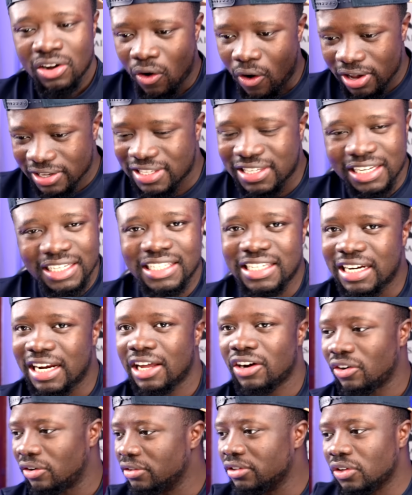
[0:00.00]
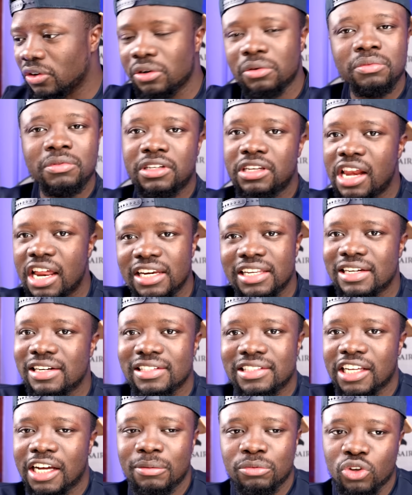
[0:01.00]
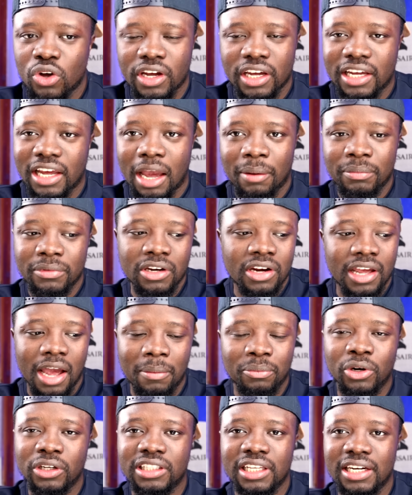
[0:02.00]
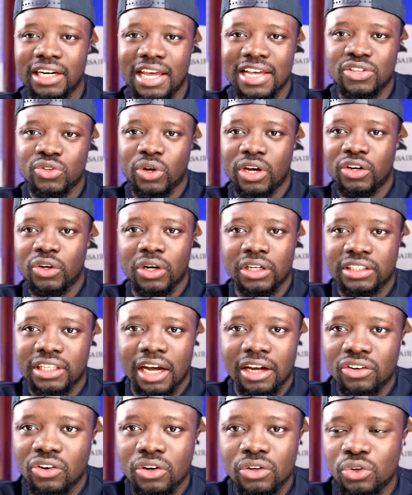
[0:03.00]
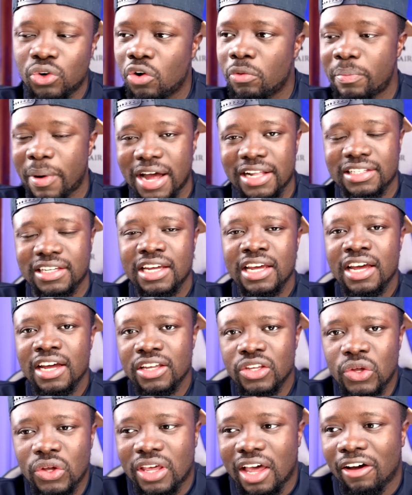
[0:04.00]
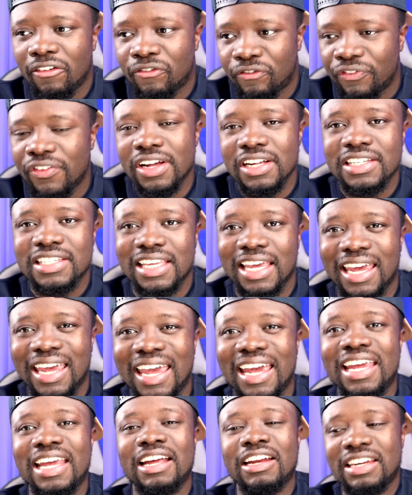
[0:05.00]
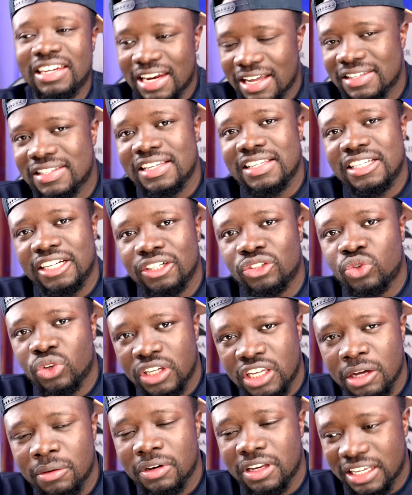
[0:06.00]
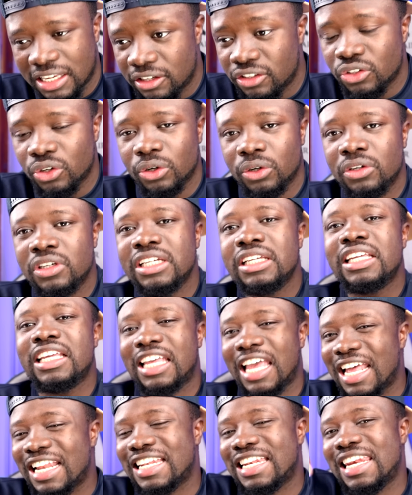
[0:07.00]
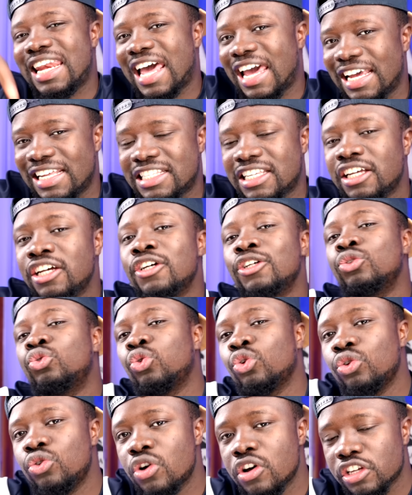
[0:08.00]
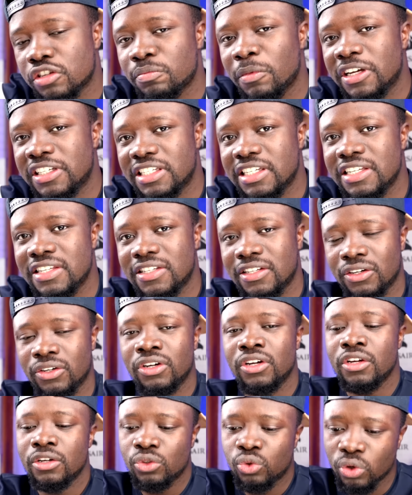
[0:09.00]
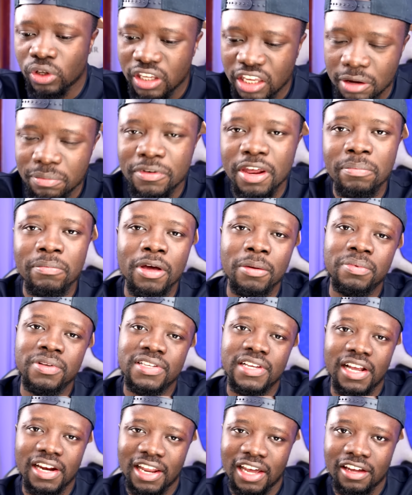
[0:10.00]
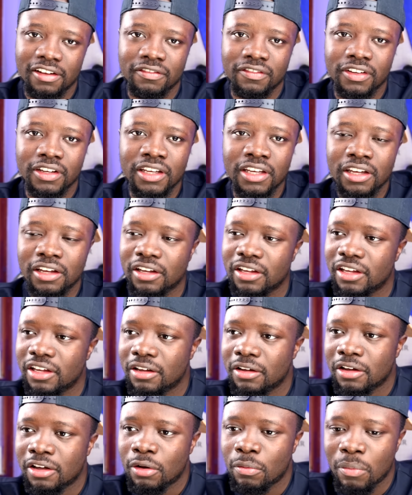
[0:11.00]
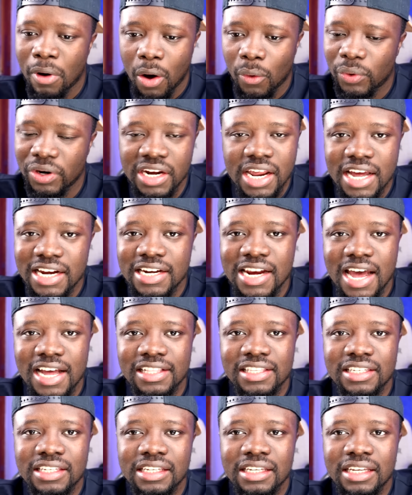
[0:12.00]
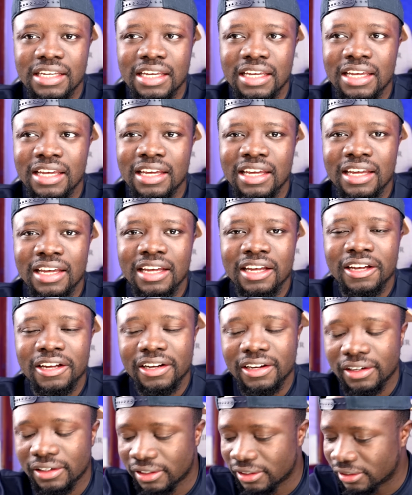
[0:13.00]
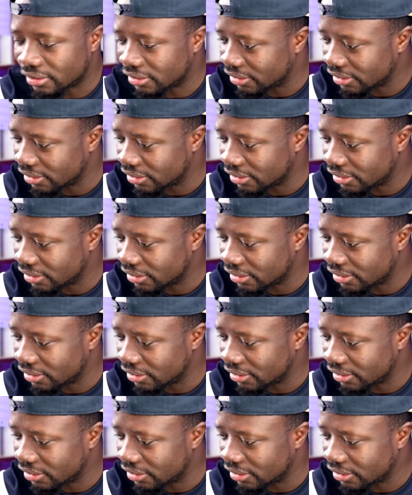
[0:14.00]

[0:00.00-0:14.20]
Oxygen and you know, blood in the times. Okay, I'm not a nurse or a doctor, I don't know, but you can feel say, hey, necessary to keep you know, get light through those machines, you know, to keep the babies alive. But without that, how?